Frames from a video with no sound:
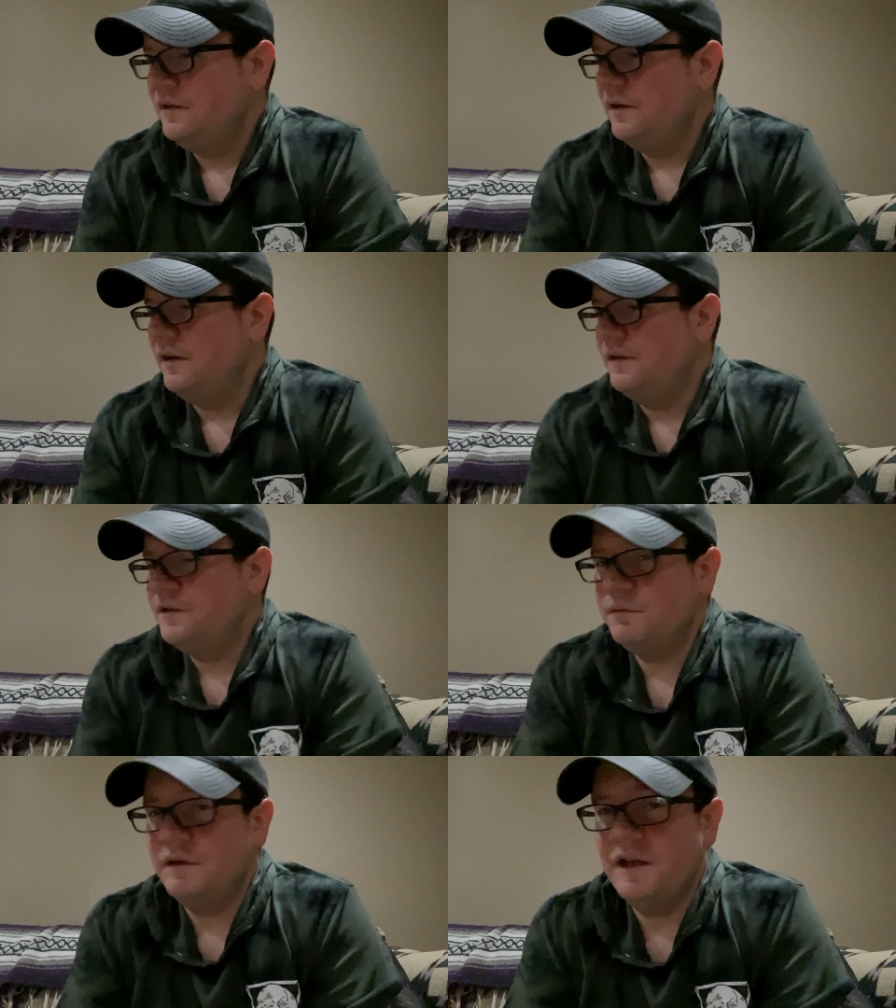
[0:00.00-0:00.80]
Uh,
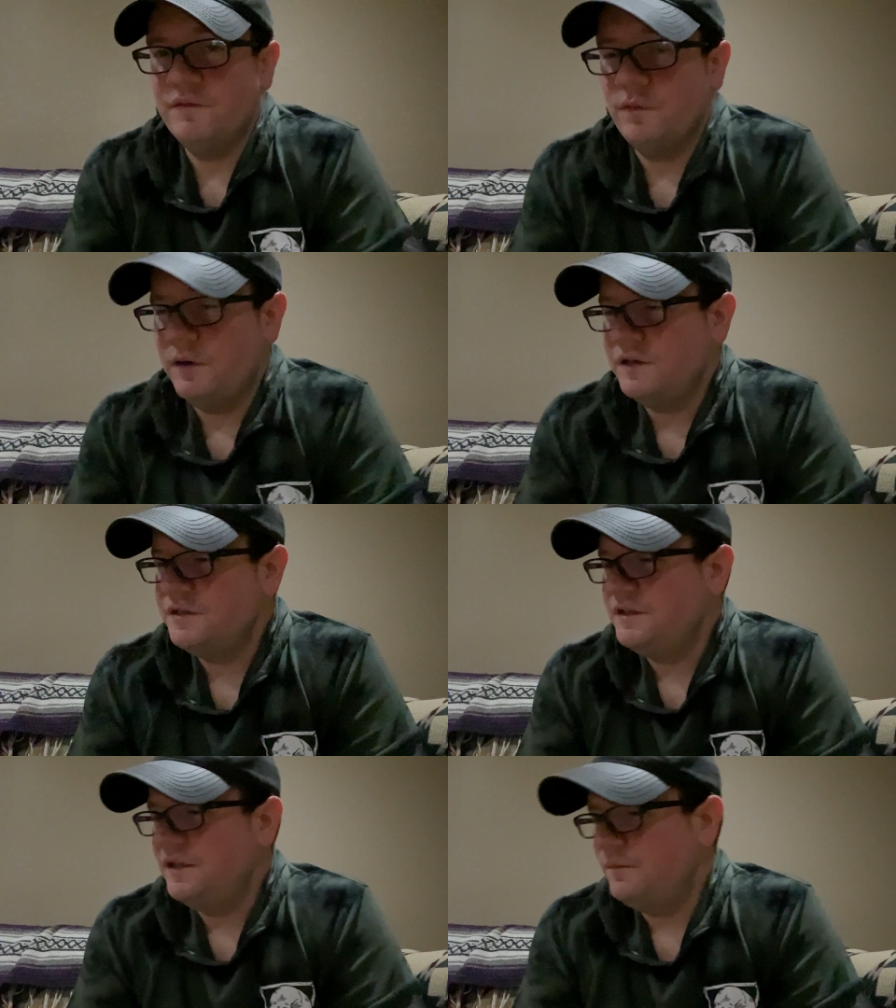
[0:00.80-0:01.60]
this one I haven't
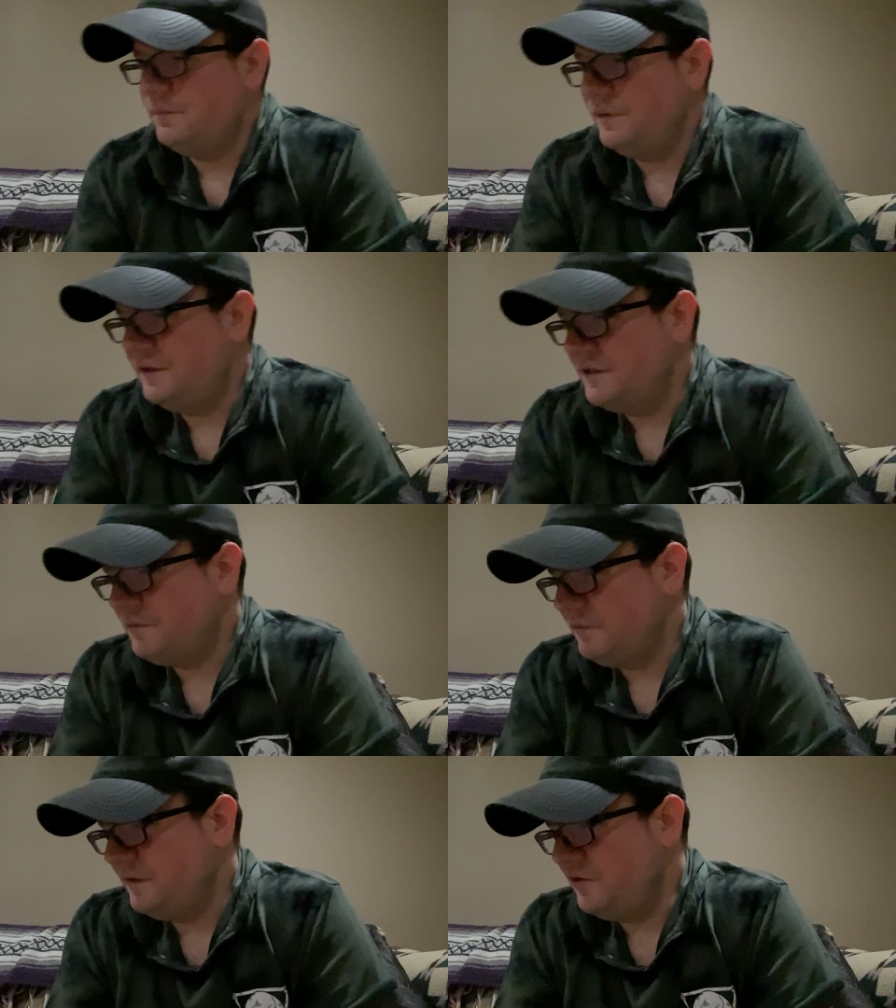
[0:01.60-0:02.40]
watched yet, but this
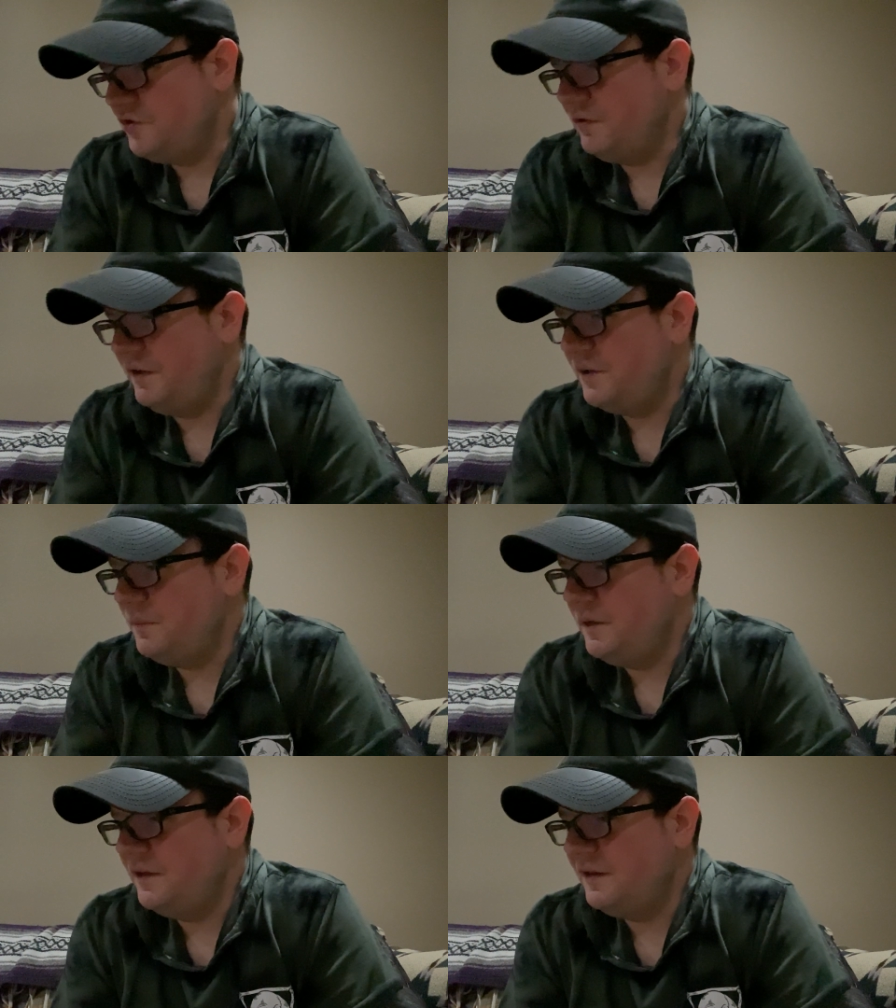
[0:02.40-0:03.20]
one intrigued
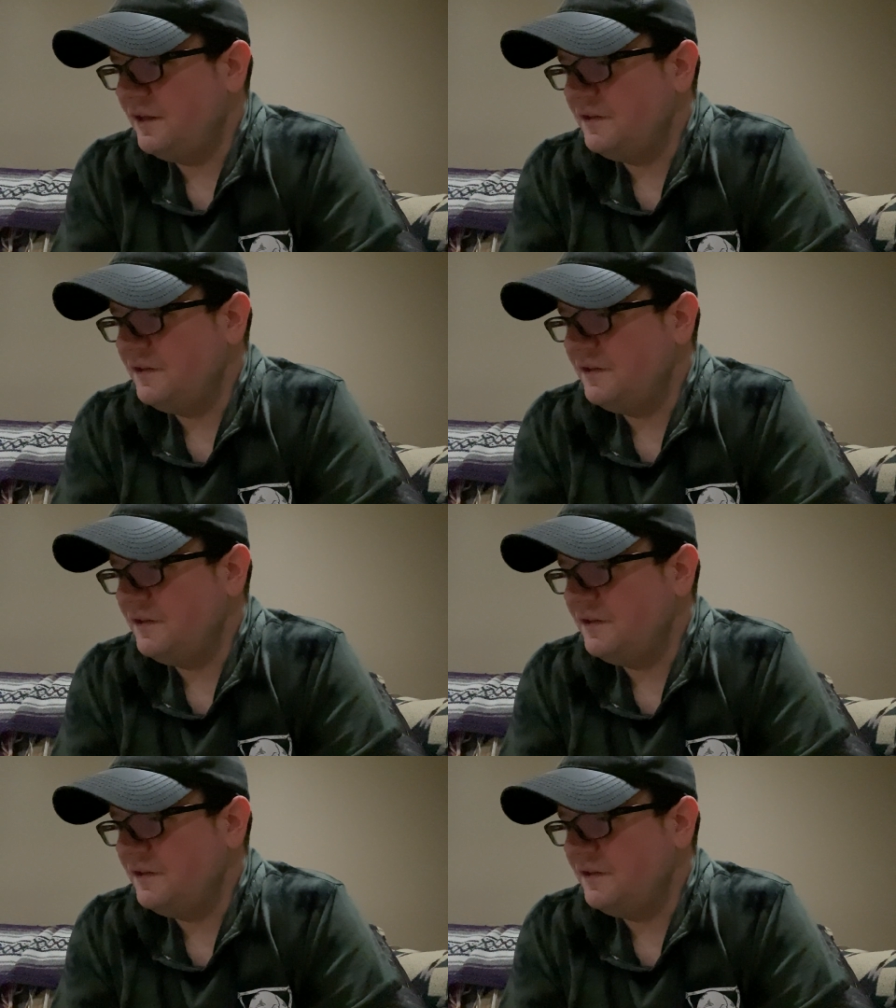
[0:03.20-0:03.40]
me, and that